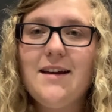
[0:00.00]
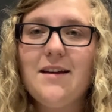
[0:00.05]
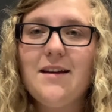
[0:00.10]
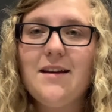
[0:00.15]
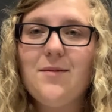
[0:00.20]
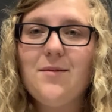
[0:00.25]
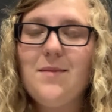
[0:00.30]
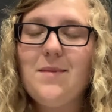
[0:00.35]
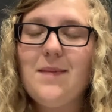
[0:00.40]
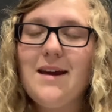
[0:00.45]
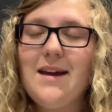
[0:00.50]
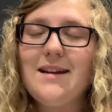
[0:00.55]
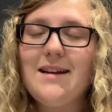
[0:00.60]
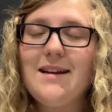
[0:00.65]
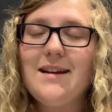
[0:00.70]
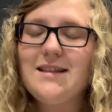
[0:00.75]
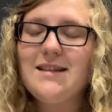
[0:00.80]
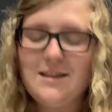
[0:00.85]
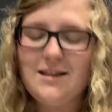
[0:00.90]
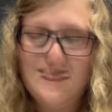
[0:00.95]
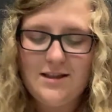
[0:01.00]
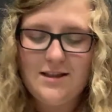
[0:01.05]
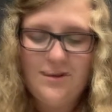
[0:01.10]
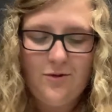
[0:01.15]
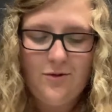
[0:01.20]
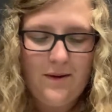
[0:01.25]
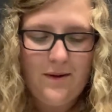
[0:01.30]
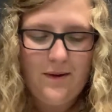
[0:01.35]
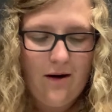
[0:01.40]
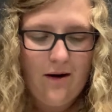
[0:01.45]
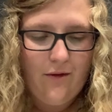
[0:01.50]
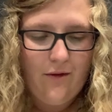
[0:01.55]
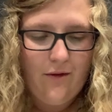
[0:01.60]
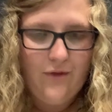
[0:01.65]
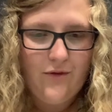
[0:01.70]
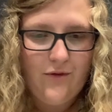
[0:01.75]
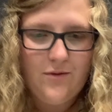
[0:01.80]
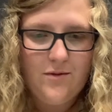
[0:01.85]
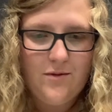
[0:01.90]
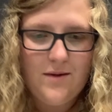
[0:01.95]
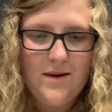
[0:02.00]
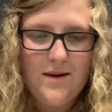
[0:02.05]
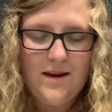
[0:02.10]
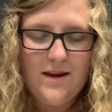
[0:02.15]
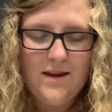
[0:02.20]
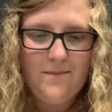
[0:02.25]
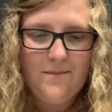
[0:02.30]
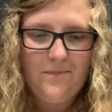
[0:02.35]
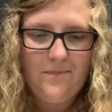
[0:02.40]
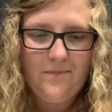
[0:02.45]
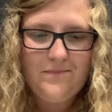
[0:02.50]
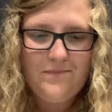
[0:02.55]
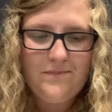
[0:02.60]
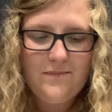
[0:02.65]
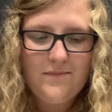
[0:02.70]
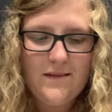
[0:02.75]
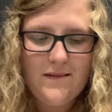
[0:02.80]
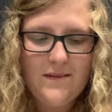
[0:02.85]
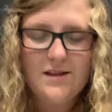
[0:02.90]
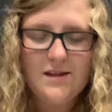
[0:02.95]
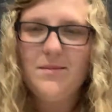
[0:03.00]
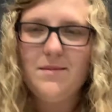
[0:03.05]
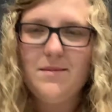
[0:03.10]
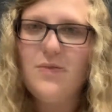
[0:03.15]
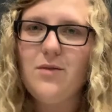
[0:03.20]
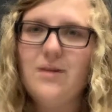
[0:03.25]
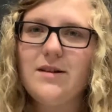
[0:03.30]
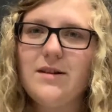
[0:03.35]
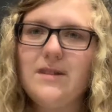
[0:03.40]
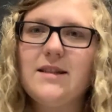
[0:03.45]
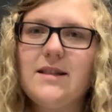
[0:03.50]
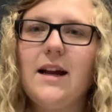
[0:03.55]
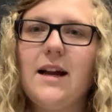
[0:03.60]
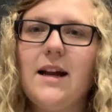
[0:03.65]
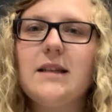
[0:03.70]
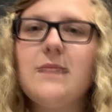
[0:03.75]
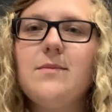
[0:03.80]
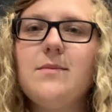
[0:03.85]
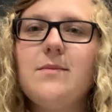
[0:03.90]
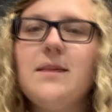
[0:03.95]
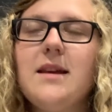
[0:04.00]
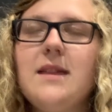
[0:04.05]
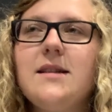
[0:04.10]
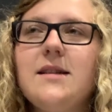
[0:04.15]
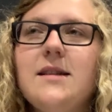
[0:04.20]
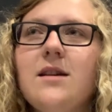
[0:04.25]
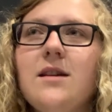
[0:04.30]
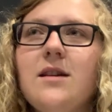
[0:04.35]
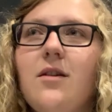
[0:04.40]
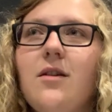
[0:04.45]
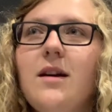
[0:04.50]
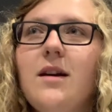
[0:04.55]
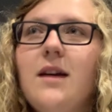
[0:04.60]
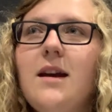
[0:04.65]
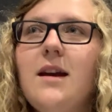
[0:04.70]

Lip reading: Like, man, that's just so powerful to me, and just something that really stood out to me. And so